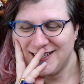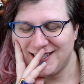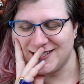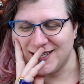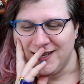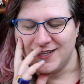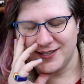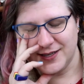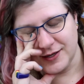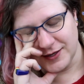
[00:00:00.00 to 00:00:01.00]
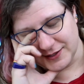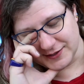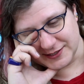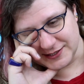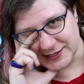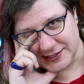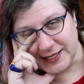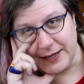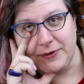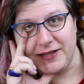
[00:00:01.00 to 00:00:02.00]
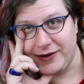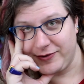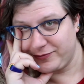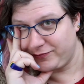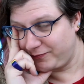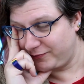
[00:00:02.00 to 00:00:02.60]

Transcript: this, uh, this is a statement that'll